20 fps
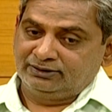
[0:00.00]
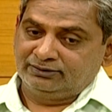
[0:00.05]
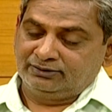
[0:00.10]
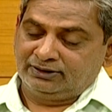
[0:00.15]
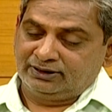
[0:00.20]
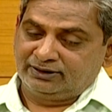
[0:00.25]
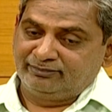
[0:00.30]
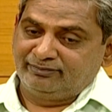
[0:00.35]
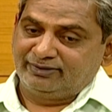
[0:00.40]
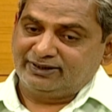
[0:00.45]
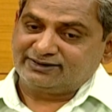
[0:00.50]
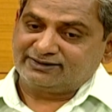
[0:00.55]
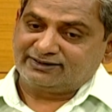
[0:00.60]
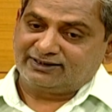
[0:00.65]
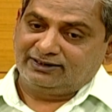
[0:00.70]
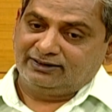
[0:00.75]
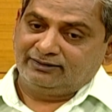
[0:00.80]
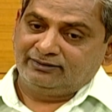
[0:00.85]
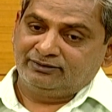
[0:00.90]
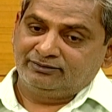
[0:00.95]
breast
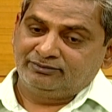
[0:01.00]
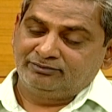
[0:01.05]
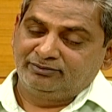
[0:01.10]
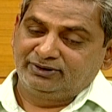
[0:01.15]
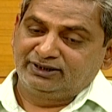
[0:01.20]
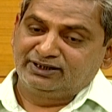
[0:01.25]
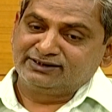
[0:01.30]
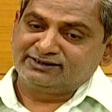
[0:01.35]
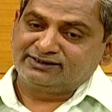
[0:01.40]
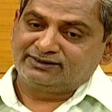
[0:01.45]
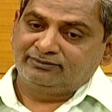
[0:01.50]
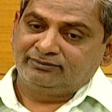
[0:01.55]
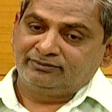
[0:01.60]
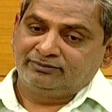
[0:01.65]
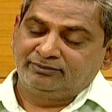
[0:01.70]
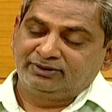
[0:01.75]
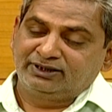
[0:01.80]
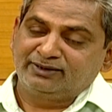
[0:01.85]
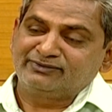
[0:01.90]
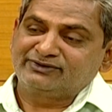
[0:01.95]

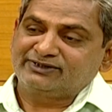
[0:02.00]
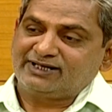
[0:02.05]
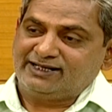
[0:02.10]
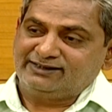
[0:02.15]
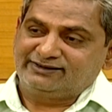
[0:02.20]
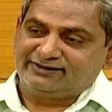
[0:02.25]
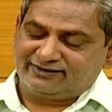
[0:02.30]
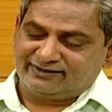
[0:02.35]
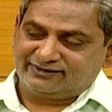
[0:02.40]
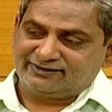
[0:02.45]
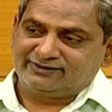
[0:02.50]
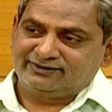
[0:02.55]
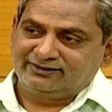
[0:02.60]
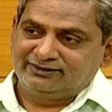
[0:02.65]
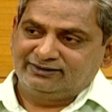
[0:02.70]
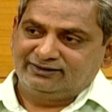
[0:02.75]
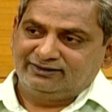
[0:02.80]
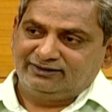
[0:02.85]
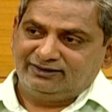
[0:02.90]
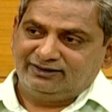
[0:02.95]
becomes cancerous,
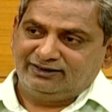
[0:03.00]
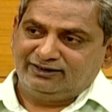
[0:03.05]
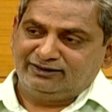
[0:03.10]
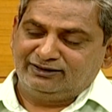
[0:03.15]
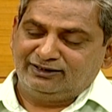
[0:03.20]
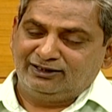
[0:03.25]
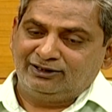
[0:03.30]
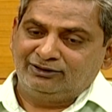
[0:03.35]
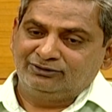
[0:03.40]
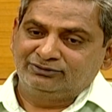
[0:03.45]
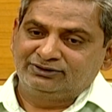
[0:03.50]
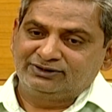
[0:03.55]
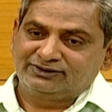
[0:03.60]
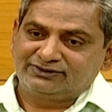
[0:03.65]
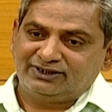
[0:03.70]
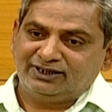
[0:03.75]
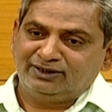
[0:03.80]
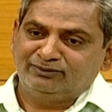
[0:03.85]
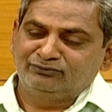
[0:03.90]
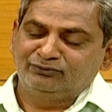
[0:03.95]
mm-hmm. and how the
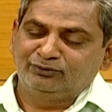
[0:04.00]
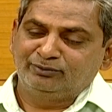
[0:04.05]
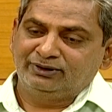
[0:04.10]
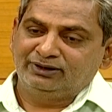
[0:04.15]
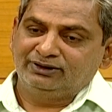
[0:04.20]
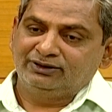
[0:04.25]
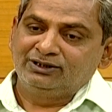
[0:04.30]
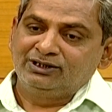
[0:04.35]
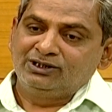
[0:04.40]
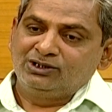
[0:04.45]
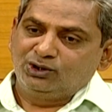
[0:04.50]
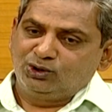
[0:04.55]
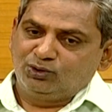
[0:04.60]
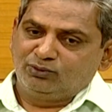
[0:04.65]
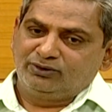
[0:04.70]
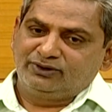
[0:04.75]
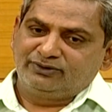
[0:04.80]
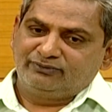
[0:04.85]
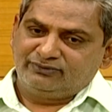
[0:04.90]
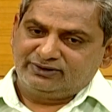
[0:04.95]
same woman who
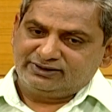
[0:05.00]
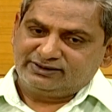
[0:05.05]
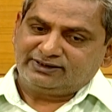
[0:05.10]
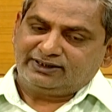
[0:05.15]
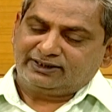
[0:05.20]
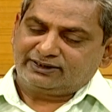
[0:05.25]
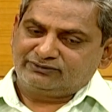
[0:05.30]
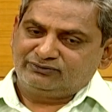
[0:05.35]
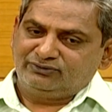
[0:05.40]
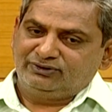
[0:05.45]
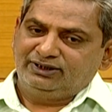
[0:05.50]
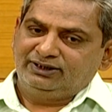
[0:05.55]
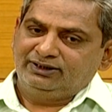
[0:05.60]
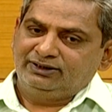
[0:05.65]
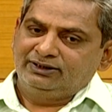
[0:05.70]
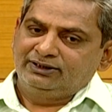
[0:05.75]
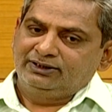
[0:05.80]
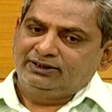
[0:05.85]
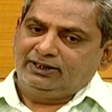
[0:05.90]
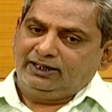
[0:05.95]
once actually
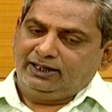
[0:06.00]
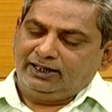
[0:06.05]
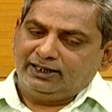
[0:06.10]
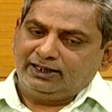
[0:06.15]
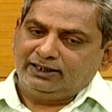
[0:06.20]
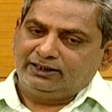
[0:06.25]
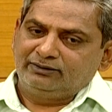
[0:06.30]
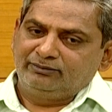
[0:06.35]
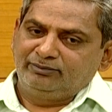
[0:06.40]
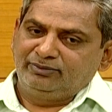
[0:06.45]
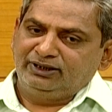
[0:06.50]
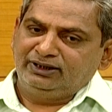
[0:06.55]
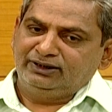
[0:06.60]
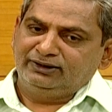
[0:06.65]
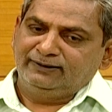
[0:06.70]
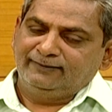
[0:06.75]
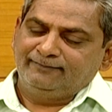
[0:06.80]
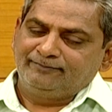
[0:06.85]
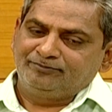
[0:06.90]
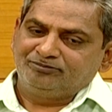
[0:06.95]
had
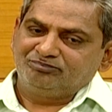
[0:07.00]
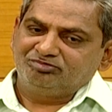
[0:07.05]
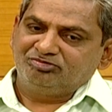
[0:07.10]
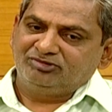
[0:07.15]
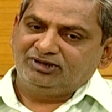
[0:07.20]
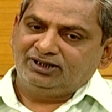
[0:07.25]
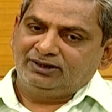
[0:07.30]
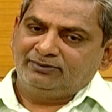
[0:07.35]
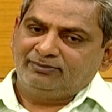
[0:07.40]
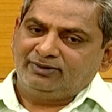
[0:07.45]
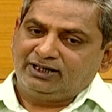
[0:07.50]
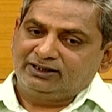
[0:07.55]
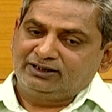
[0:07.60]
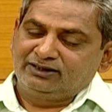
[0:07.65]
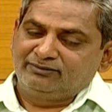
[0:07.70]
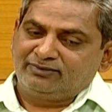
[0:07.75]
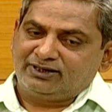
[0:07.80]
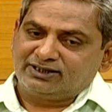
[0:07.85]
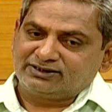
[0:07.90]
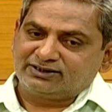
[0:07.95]
been a part
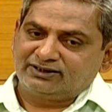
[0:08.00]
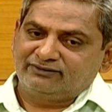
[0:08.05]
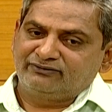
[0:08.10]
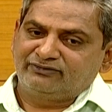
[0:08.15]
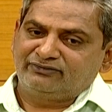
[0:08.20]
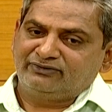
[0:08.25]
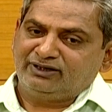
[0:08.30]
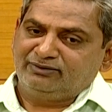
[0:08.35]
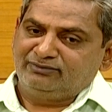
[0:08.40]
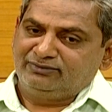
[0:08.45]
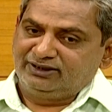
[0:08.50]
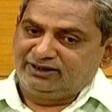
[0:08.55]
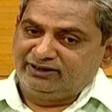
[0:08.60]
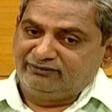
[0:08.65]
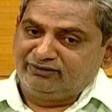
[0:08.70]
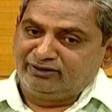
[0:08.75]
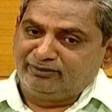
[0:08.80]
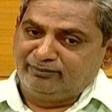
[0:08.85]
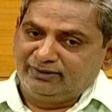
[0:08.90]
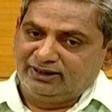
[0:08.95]
and parcel of the family,
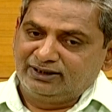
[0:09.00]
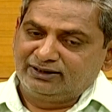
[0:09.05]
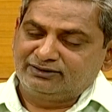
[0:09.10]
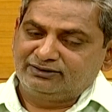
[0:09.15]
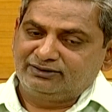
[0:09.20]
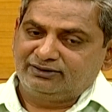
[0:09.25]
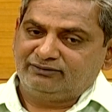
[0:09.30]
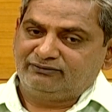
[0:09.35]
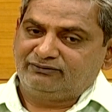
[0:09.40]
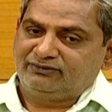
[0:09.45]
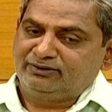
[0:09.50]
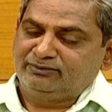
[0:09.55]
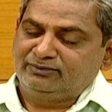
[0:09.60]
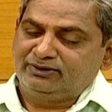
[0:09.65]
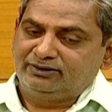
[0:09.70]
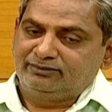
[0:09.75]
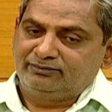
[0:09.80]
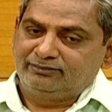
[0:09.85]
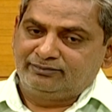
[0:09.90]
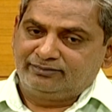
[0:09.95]
giving milk mm-hmm. from
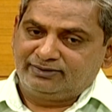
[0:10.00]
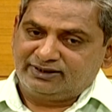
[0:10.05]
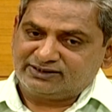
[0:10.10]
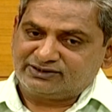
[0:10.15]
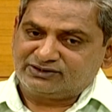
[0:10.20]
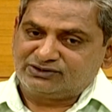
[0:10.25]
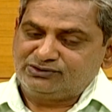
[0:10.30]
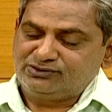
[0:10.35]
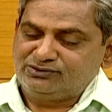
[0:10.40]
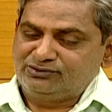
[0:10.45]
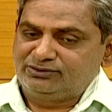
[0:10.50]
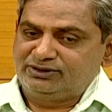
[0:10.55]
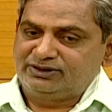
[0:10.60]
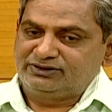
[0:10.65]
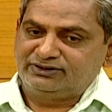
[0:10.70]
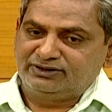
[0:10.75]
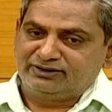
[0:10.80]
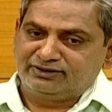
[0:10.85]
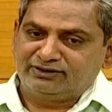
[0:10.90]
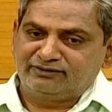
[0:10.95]
her breast to the
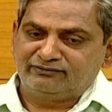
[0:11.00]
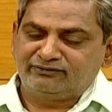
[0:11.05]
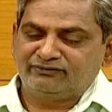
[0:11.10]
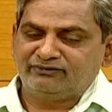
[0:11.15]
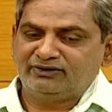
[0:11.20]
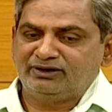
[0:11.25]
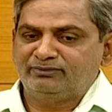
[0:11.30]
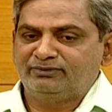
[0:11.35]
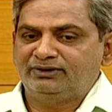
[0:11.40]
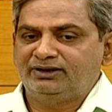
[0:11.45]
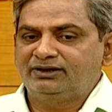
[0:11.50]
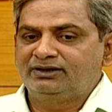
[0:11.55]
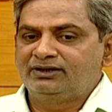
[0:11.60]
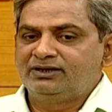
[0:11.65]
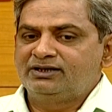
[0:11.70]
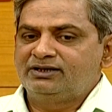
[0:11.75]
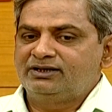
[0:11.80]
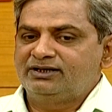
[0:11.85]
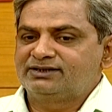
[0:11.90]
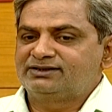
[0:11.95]
children of the family,
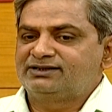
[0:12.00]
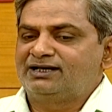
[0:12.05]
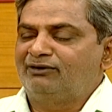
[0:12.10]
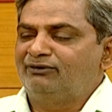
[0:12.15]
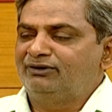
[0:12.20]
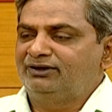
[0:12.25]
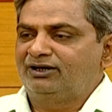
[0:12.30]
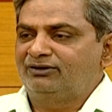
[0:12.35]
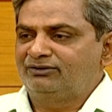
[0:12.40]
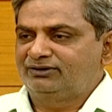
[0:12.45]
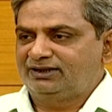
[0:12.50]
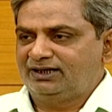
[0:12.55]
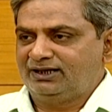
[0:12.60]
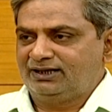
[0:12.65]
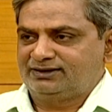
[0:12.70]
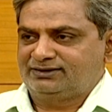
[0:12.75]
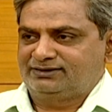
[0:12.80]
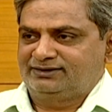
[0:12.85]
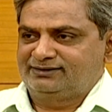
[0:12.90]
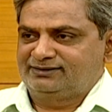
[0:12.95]
is now an
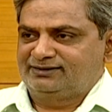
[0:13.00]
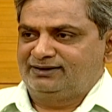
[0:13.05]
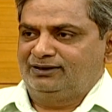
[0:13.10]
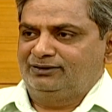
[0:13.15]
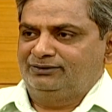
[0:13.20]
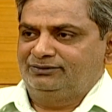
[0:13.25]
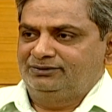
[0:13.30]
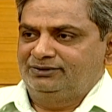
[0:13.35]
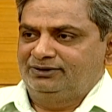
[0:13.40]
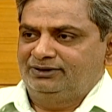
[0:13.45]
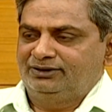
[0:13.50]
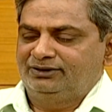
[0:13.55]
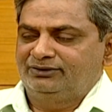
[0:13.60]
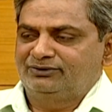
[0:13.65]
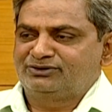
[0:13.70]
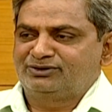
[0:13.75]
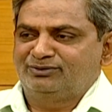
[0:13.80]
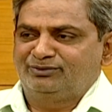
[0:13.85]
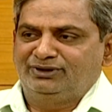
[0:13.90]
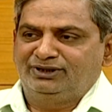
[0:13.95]
outcast, is now
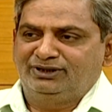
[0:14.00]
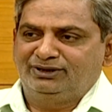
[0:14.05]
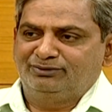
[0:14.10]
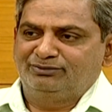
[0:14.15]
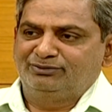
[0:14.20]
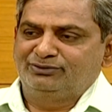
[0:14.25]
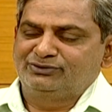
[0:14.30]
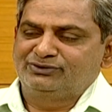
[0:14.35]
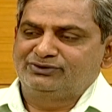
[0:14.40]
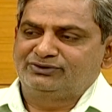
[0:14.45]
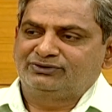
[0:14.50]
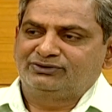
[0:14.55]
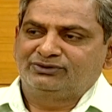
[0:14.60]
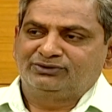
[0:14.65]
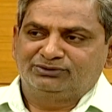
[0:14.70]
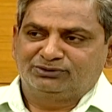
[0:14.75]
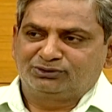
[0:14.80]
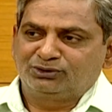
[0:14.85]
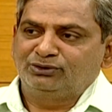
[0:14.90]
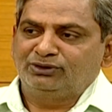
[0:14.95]
somebody who's
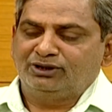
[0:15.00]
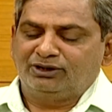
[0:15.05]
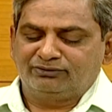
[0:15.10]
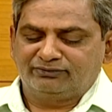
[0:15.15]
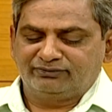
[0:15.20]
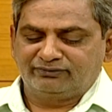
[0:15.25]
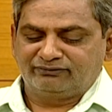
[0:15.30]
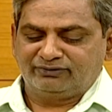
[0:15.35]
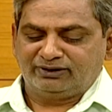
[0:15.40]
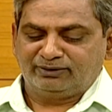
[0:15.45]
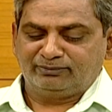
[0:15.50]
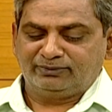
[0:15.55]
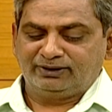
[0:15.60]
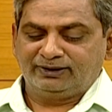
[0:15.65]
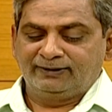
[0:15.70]
mm-hmm. thrown out of the family.